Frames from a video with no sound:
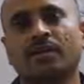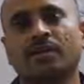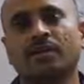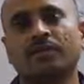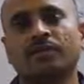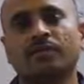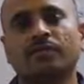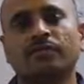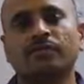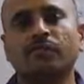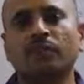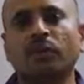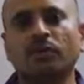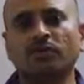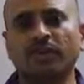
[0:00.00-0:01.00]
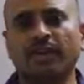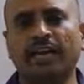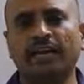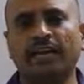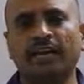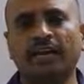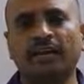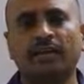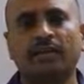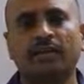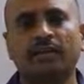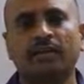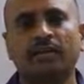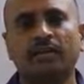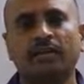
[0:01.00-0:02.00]
So without a
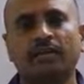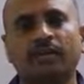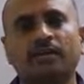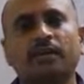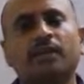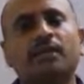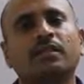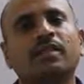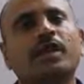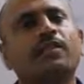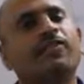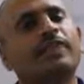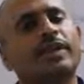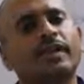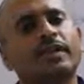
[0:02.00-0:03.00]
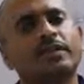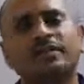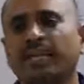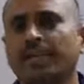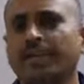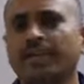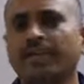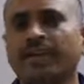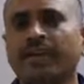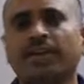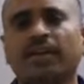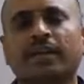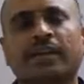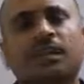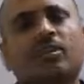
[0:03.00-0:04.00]
driver, any
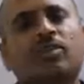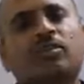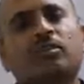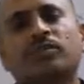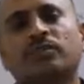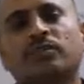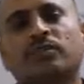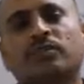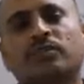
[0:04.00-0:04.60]
vehicle cannot move.